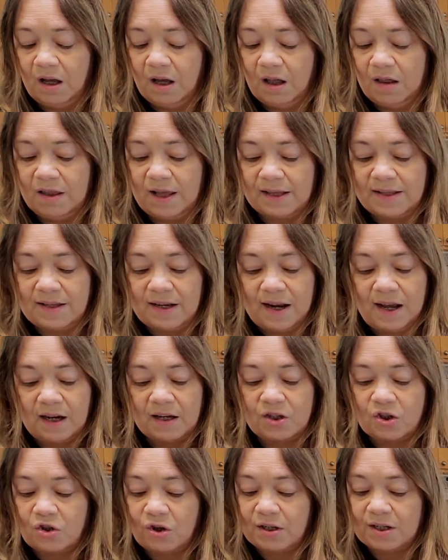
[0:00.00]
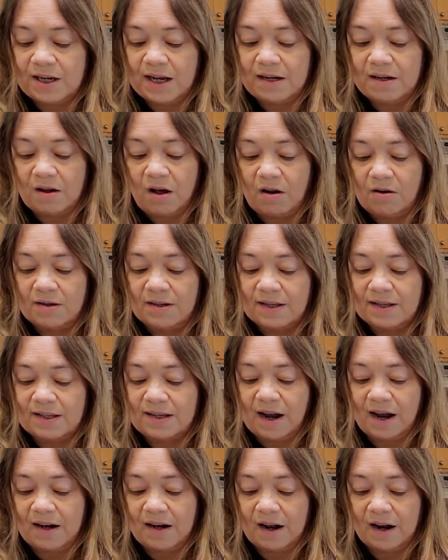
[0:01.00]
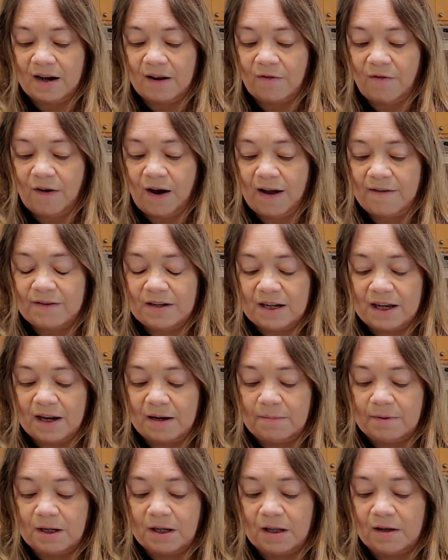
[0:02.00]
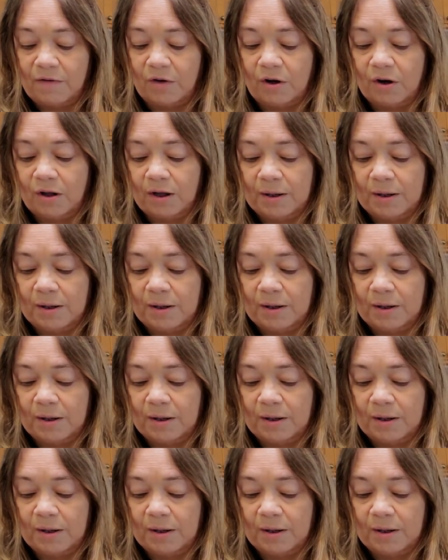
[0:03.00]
That's an extra $10. It's $9.95 to get them delivered.